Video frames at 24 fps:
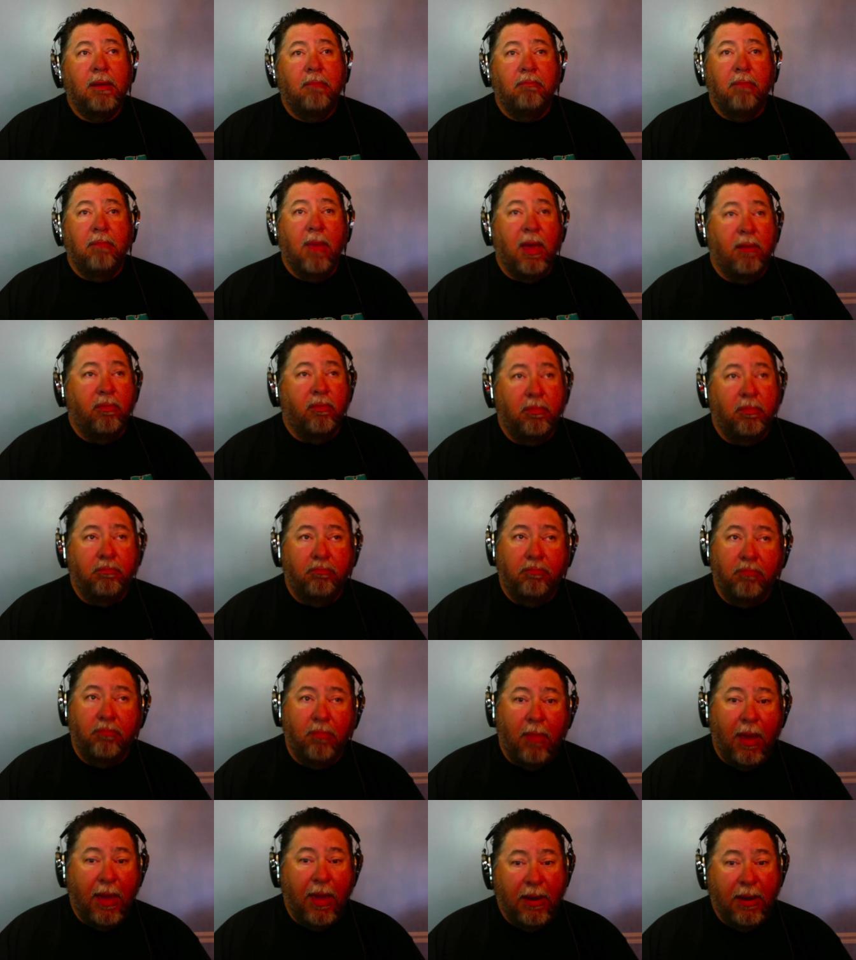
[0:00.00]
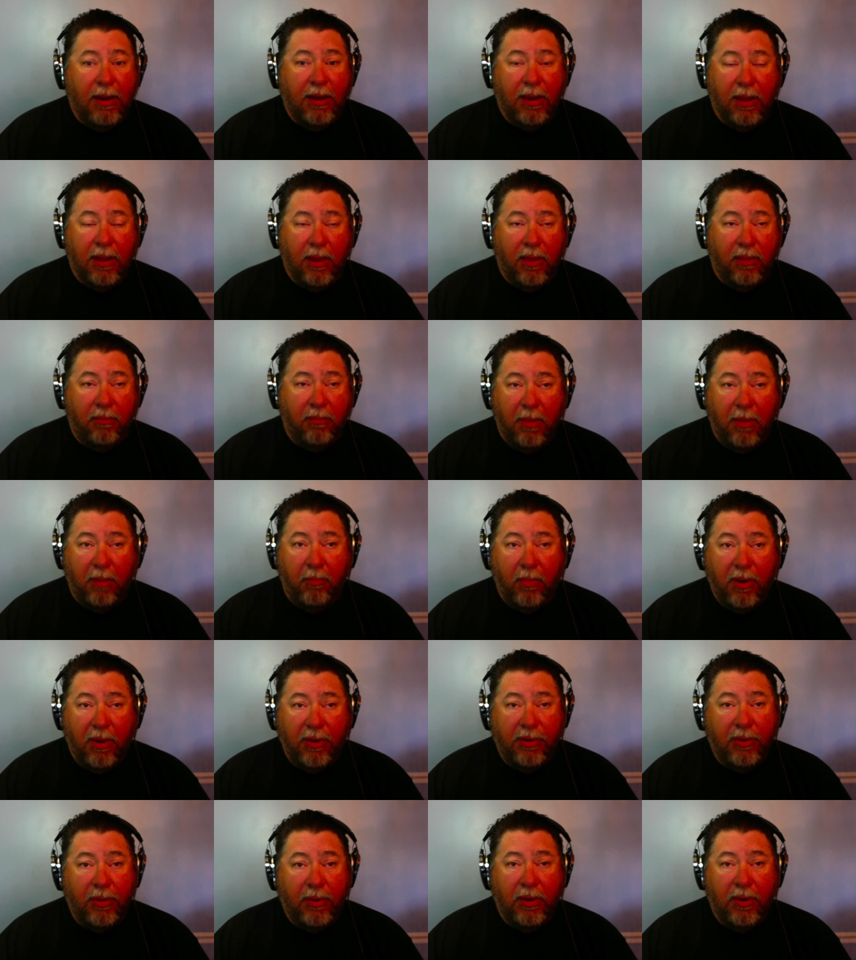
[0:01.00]
Haven't added any other memory
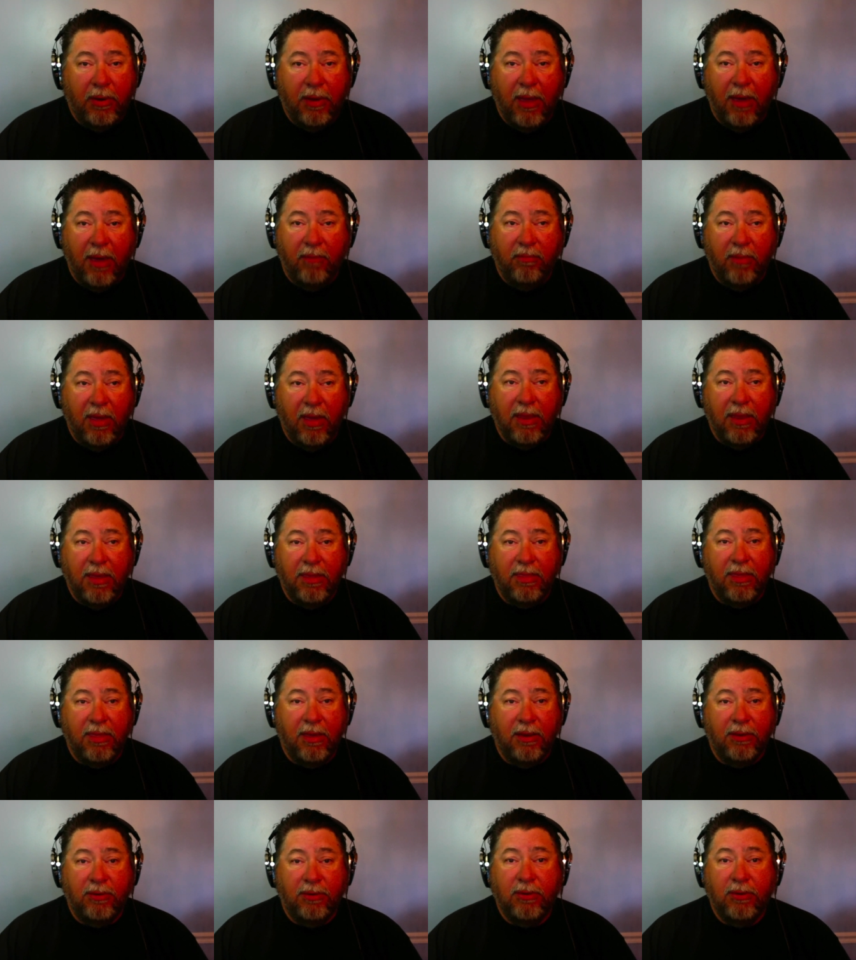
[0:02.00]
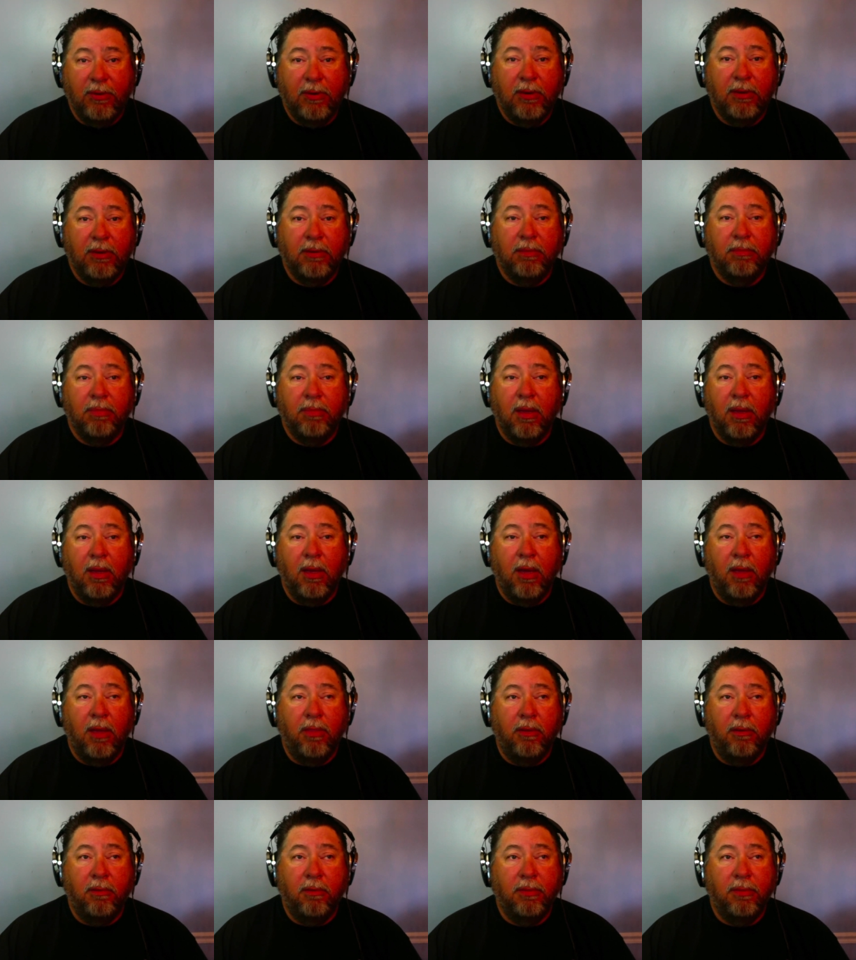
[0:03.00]
to it. Haven't added anything to it
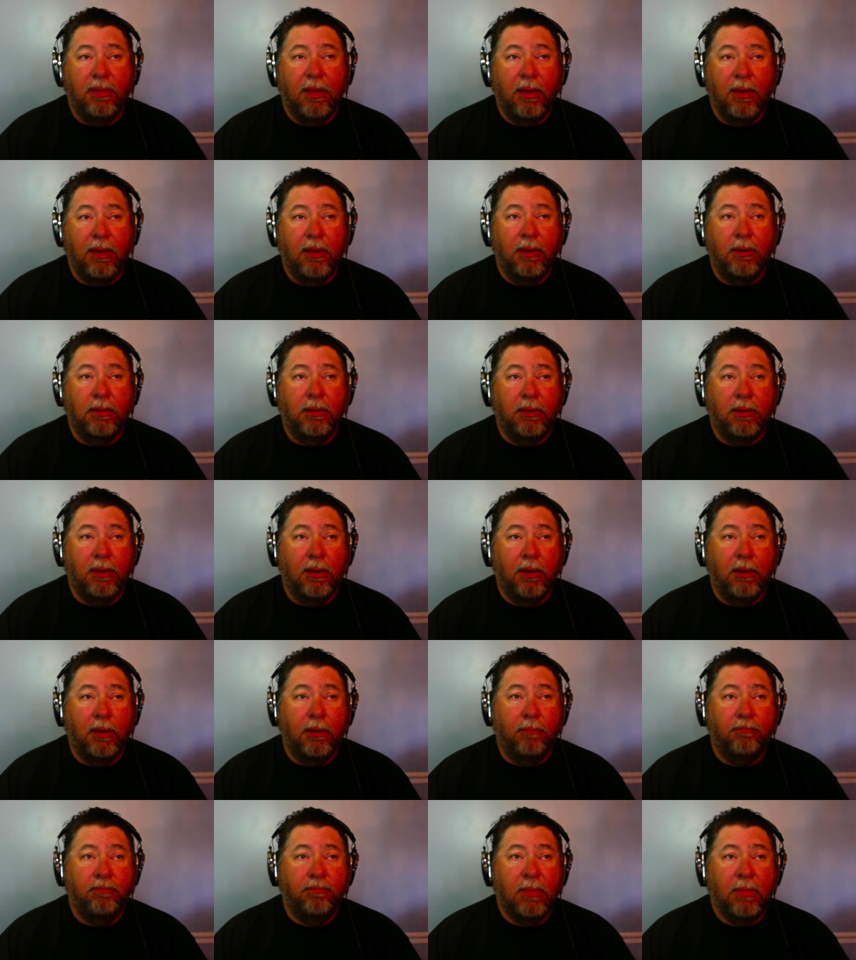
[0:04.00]
other than uh,